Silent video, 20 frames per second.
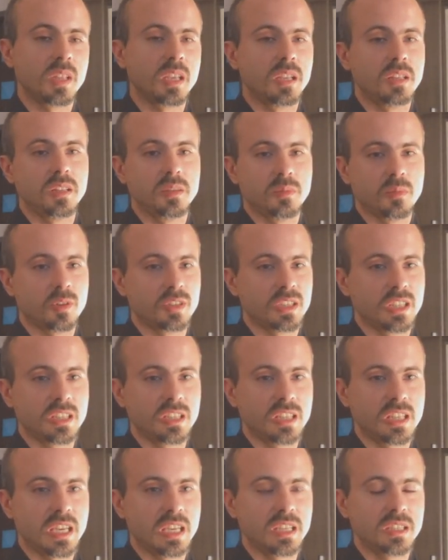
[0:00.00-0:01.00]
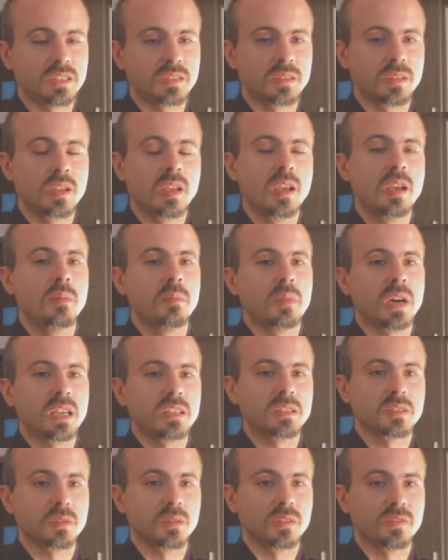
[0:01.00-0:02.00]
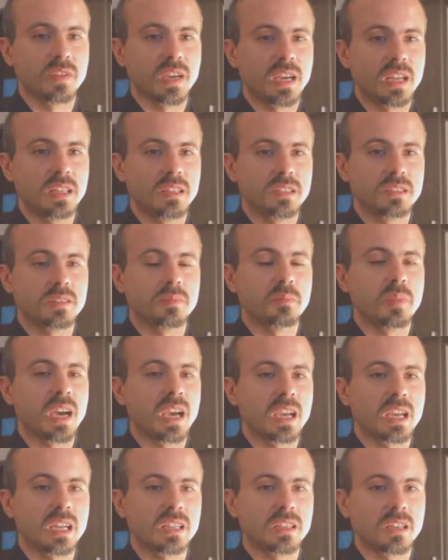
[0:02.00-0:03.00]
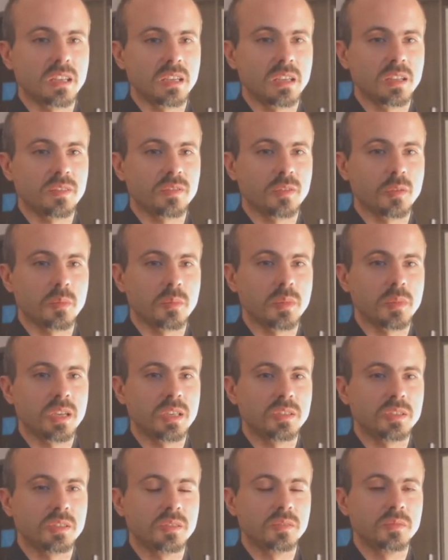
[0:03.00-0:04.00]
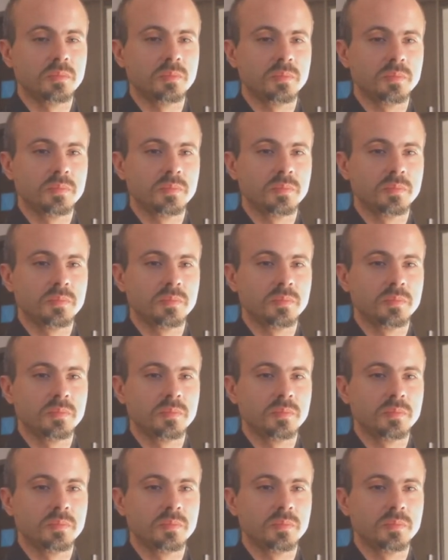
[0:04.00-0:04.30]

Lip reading: in the modern days by surveillance, by gathering information,